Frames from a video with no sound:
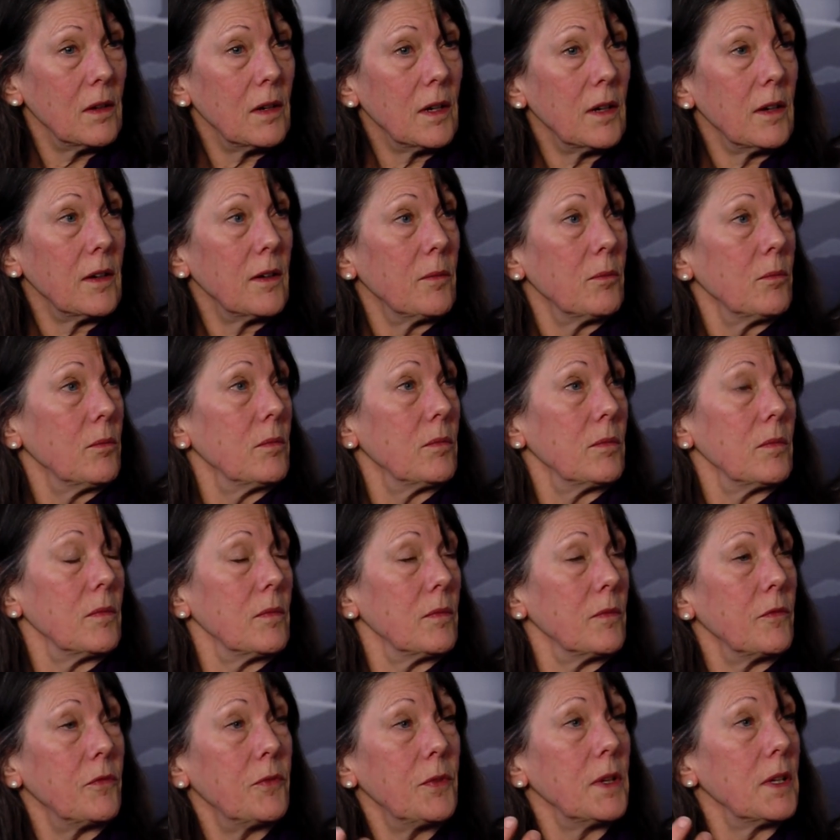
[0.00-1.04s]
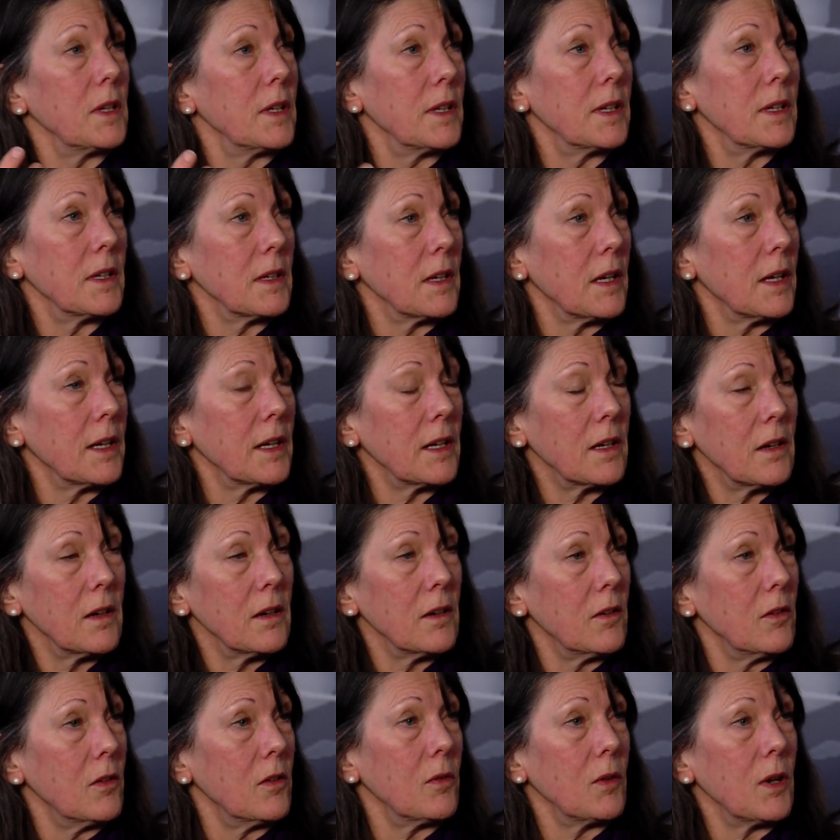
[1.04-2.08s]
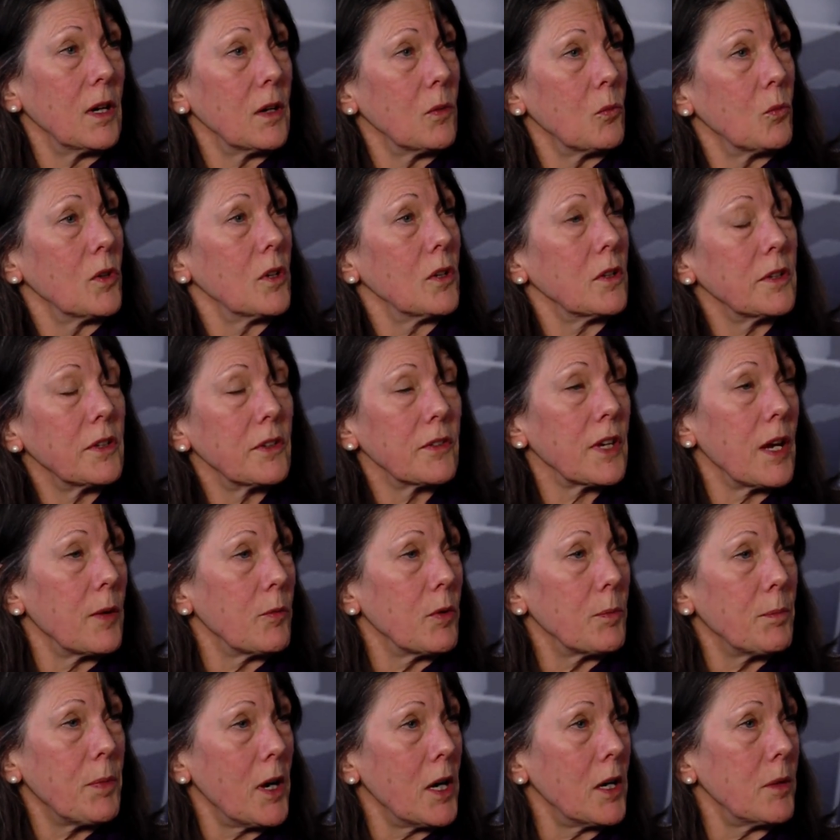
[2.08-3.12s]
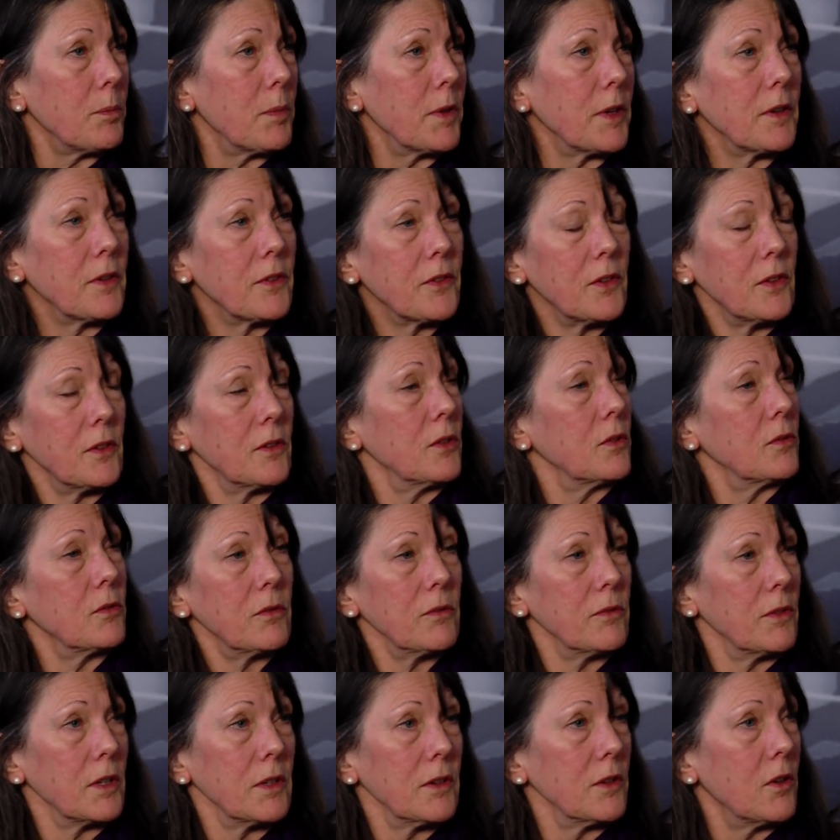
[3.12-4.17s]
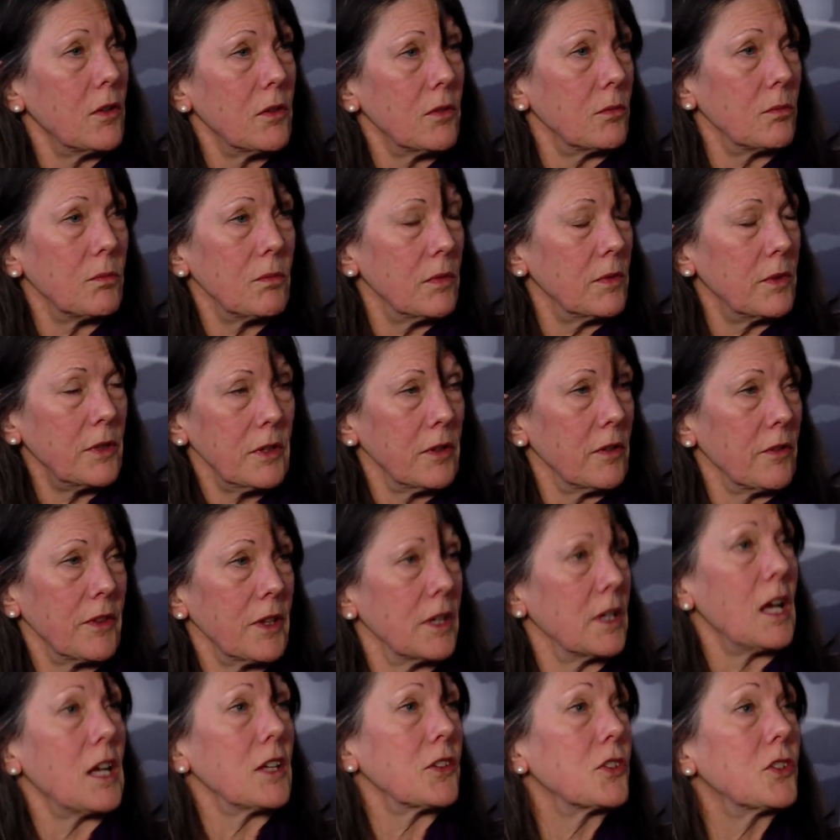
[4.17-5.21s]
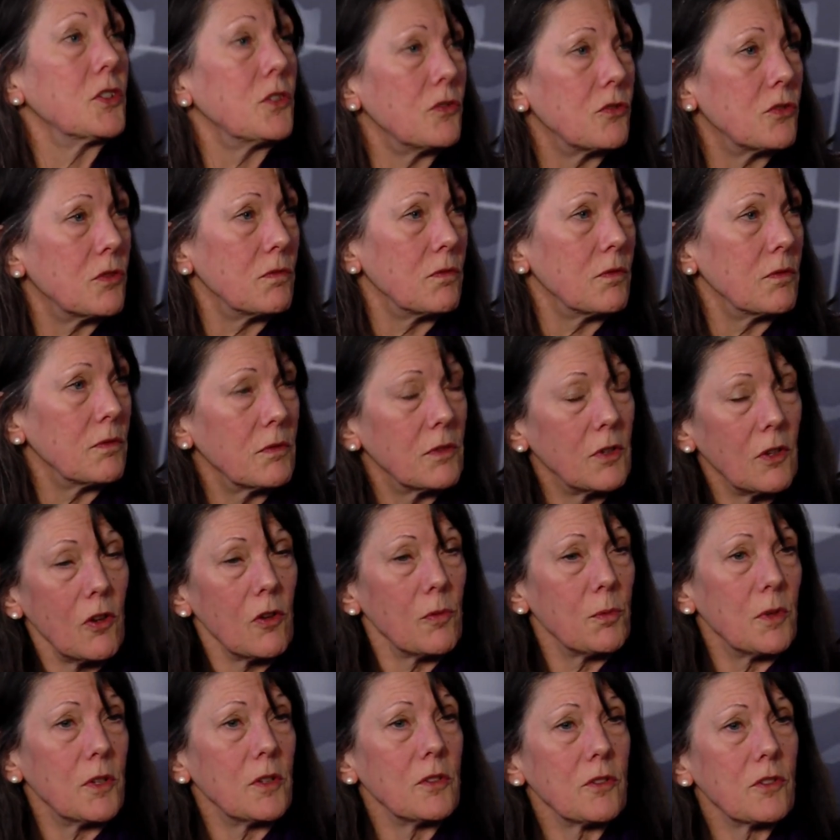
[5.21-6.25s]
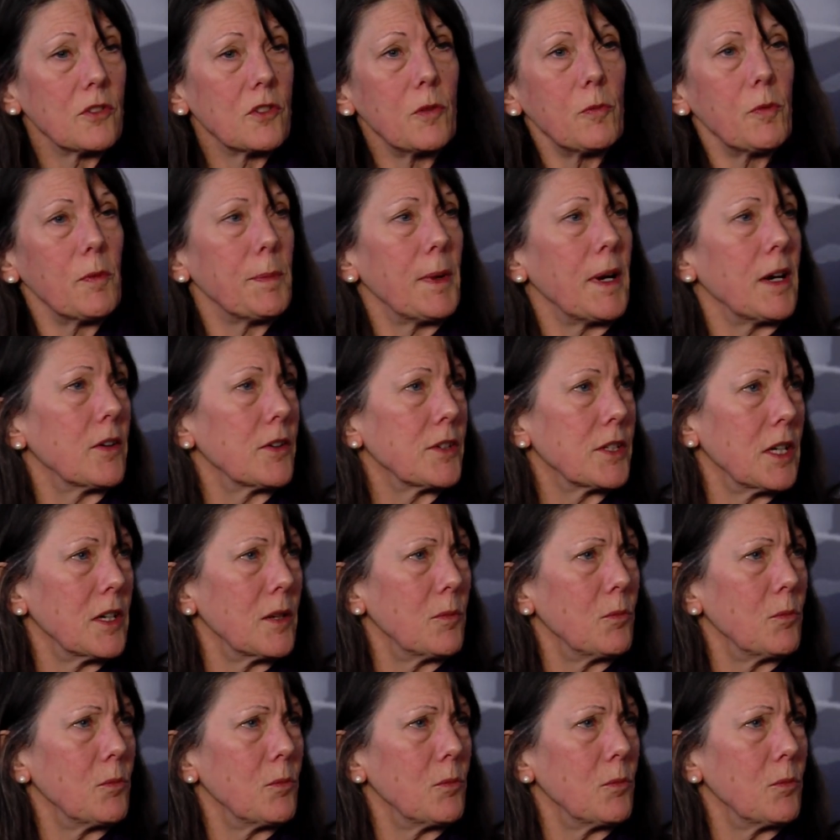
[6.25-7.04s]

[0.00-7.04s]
um, feeling like, oh, our world has come apart because the two, they're no, you know, they're not two global superpowers